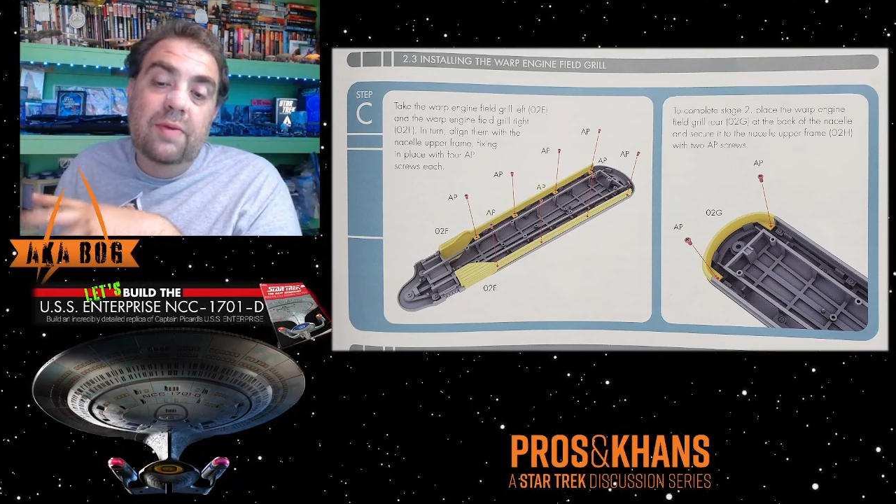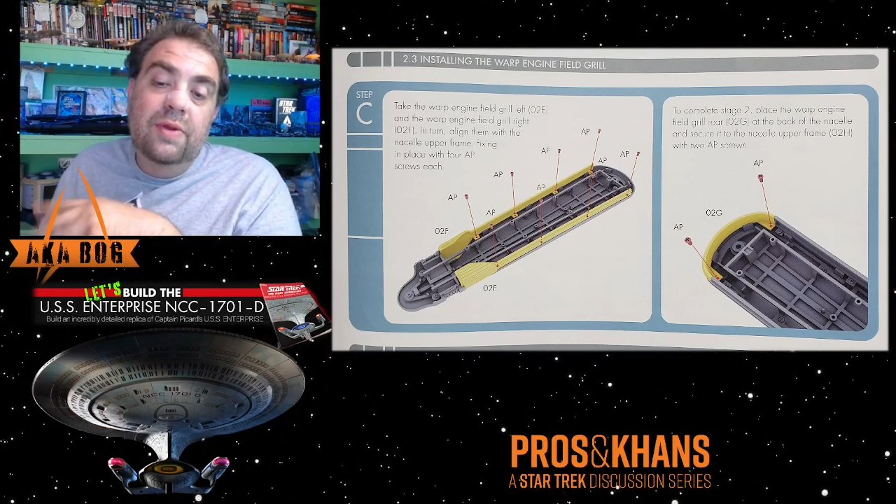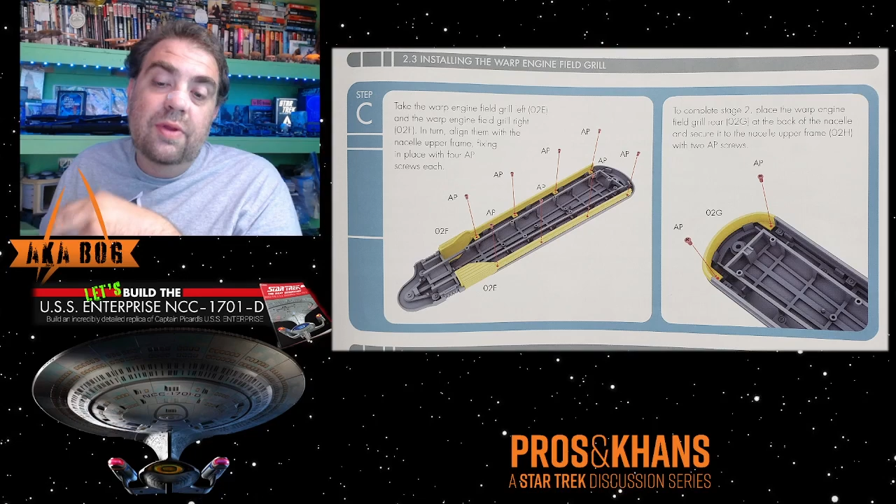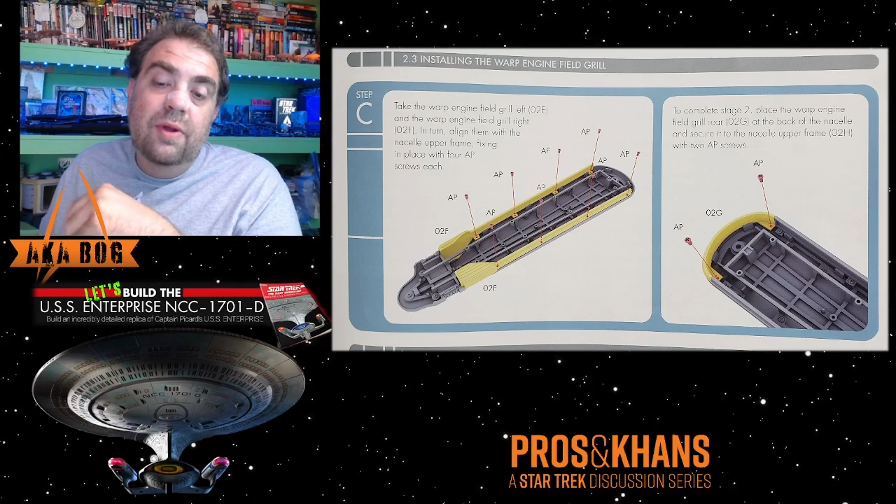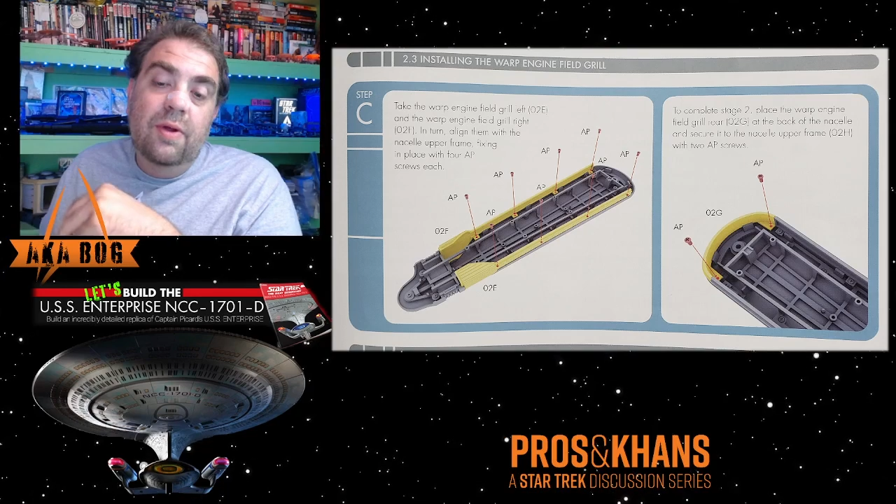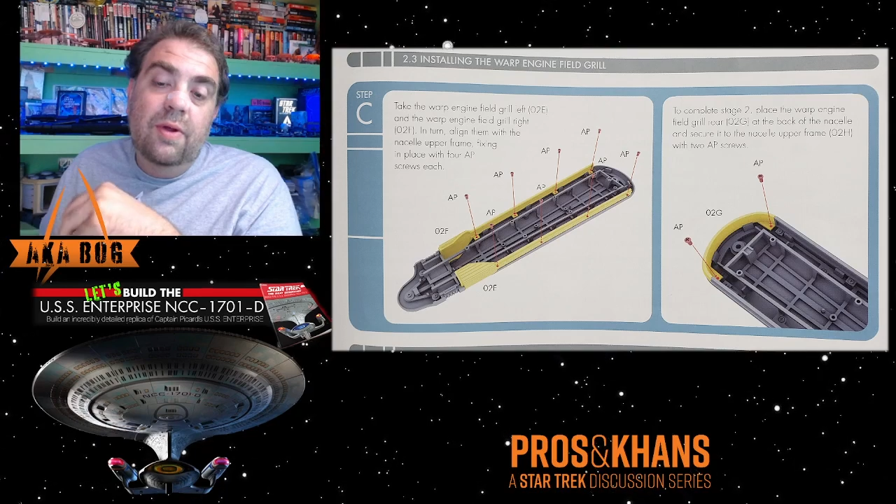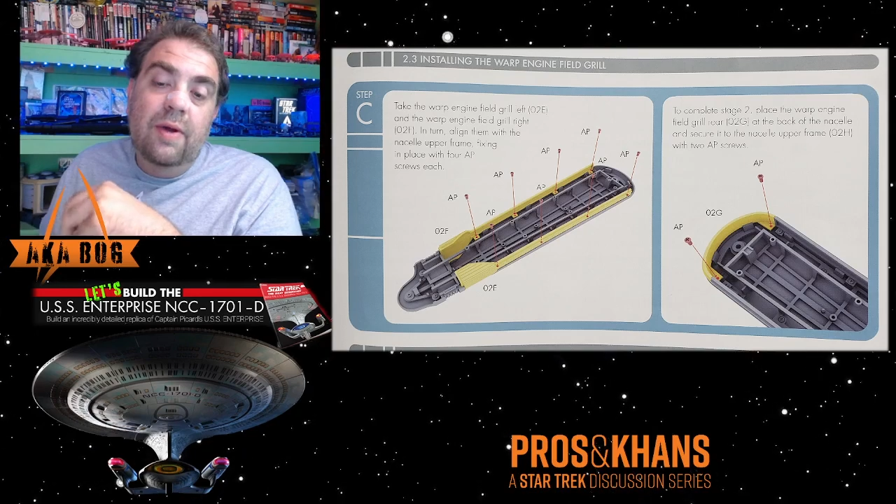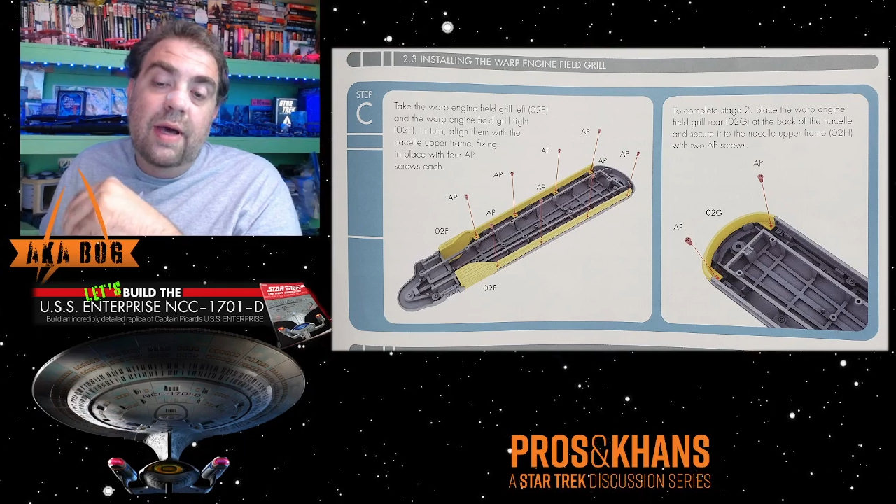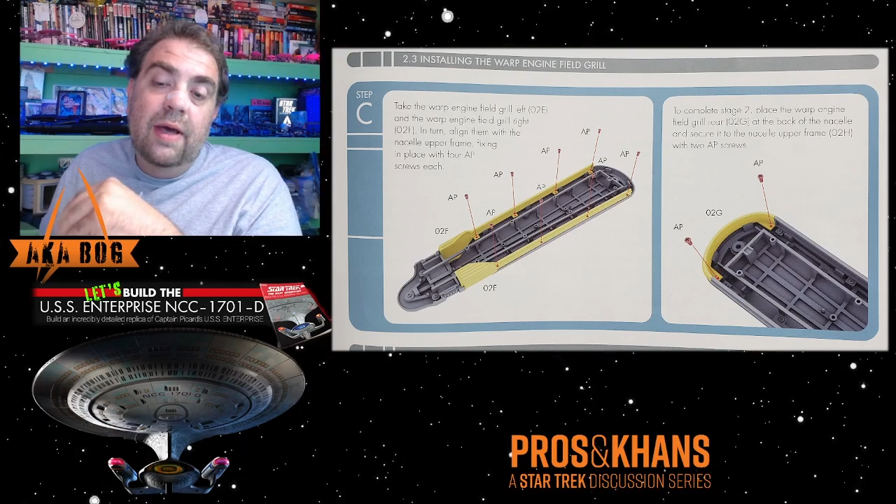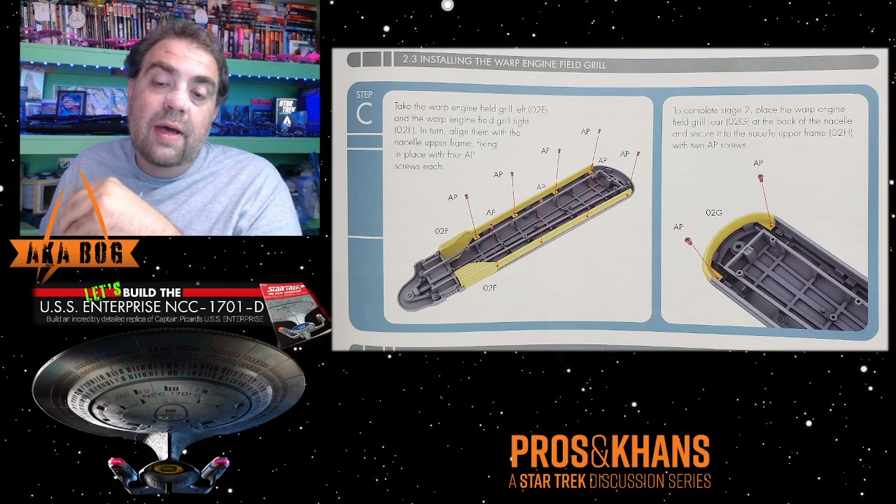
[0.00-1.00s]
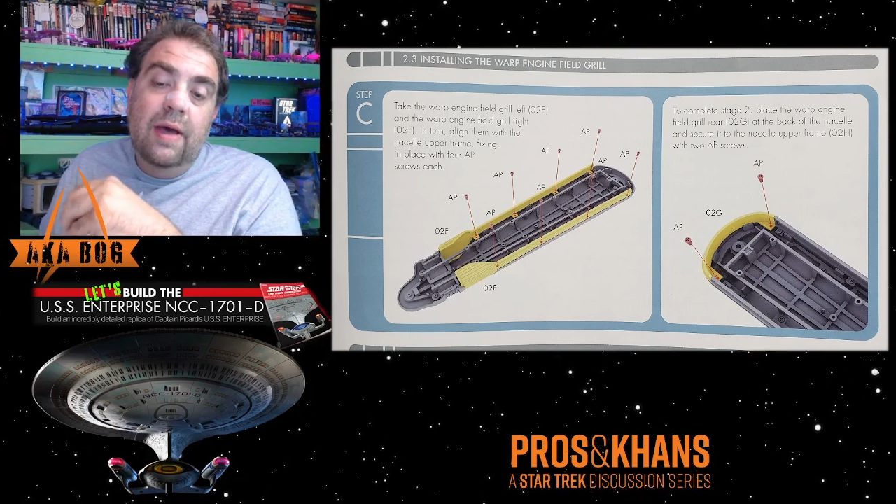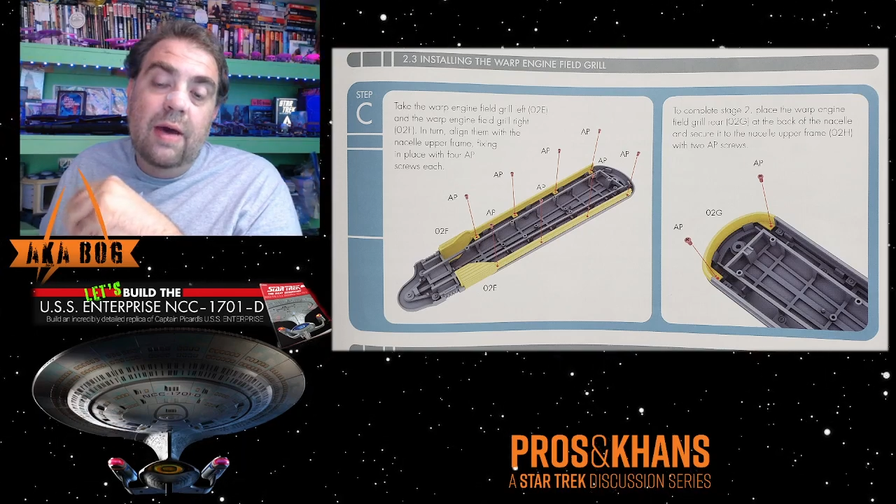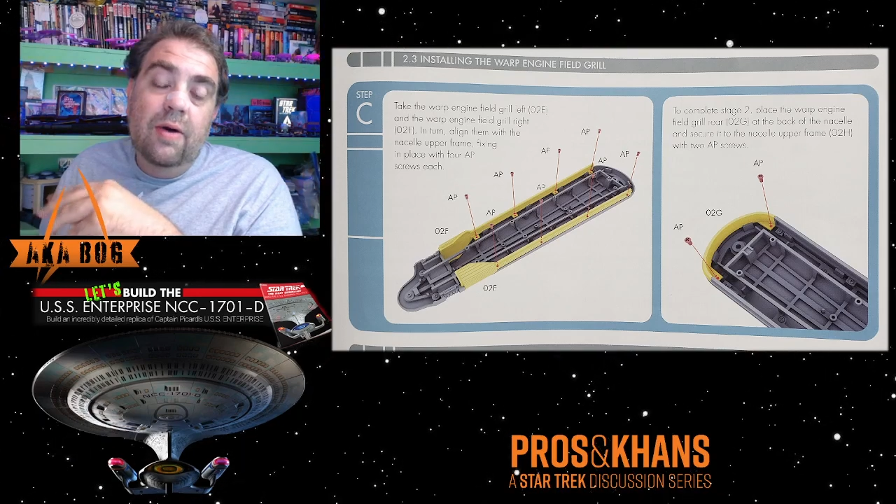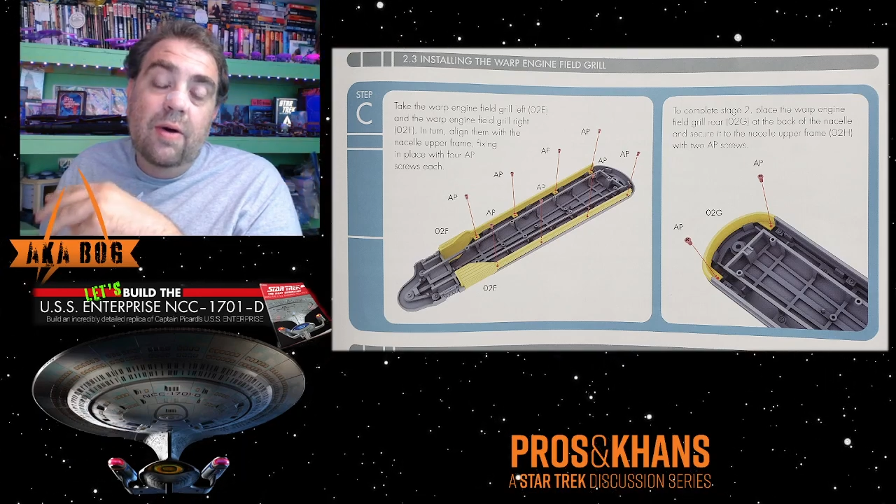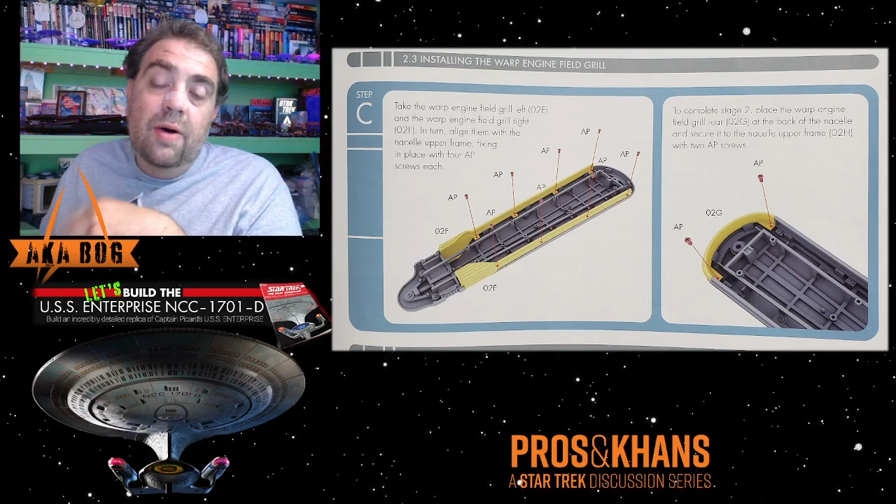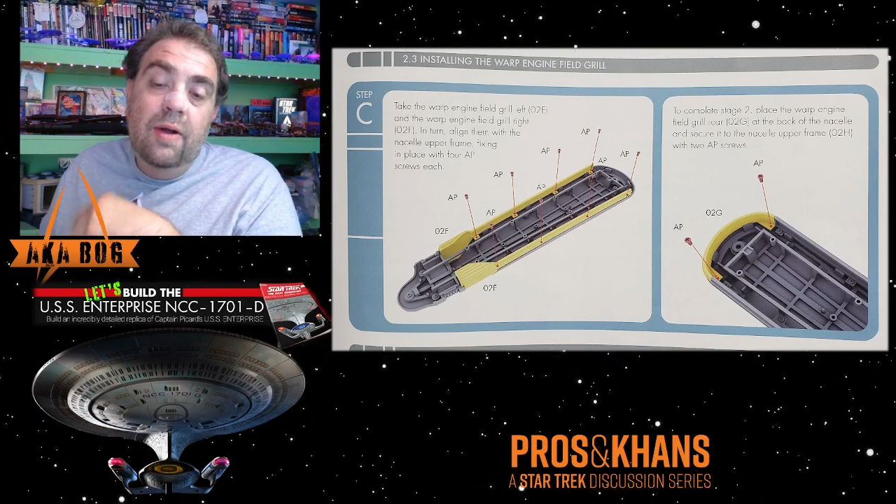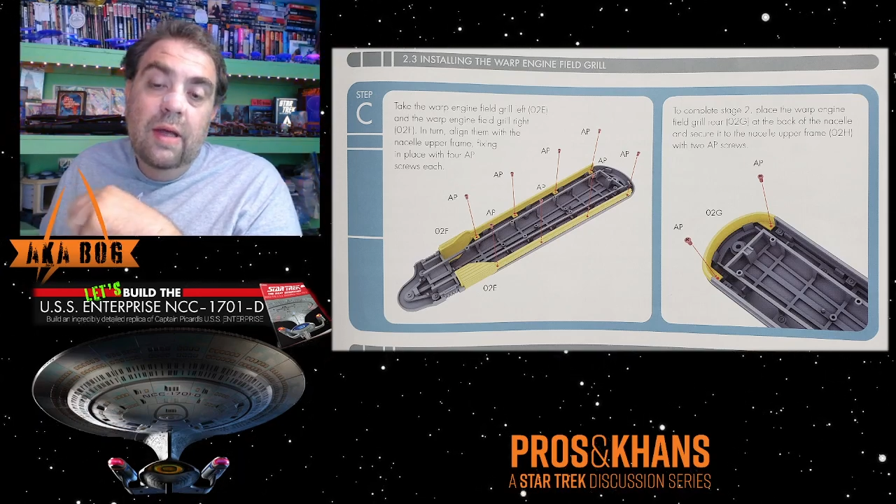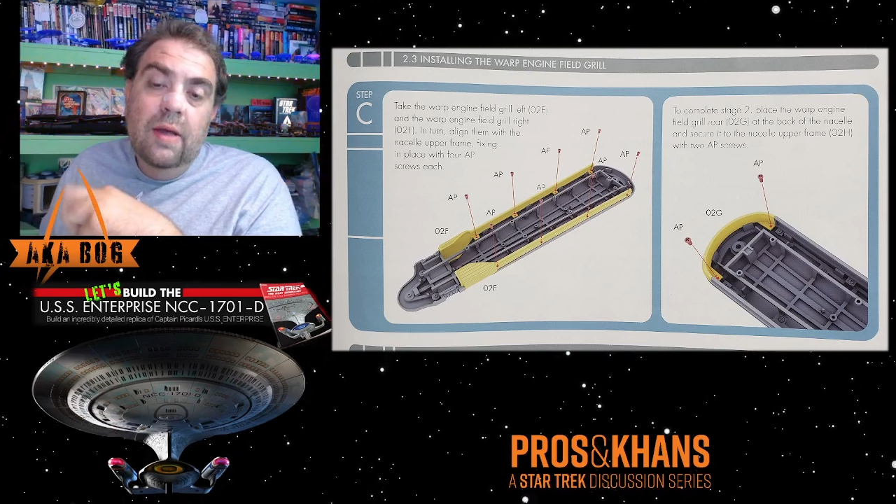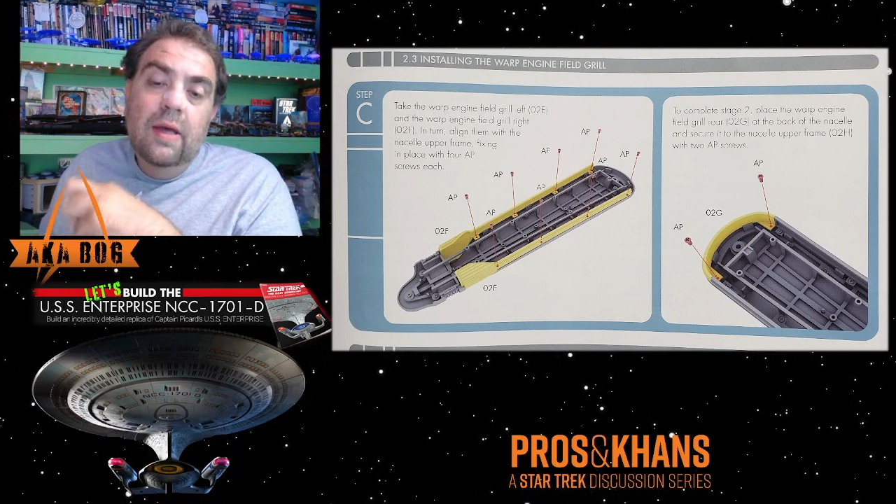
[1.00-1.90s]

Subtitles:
with a little alcohol